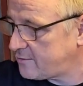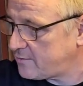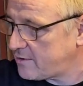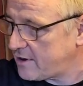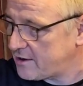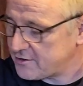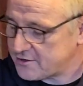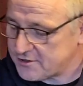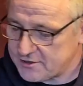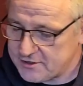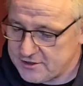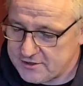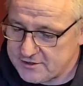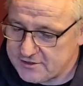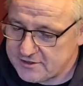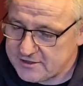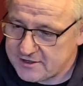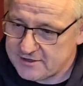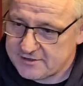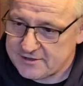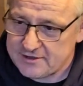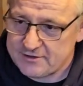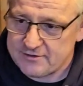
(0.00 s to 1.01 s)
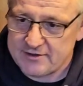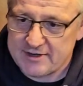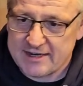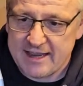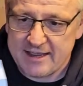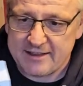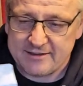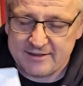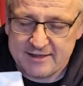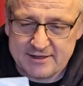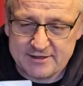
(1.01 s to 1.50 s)
Welsh onions. So
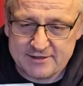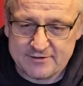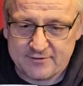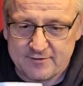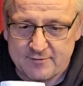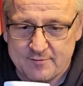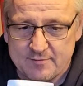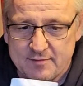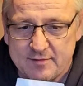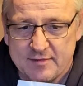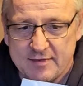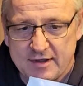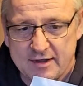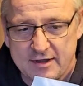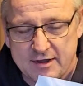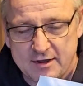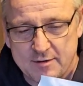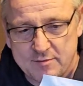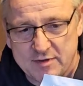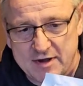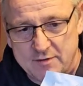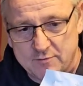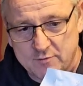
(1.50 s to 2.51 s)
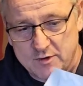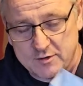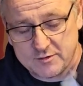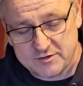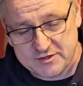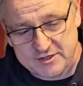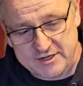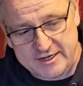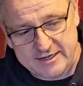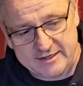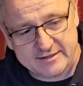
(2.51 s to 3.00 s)
again, these are from Plant
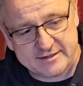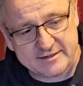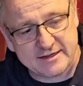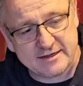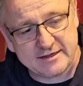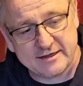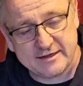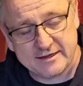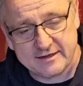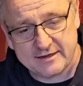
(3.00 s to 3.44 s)
World Seeds.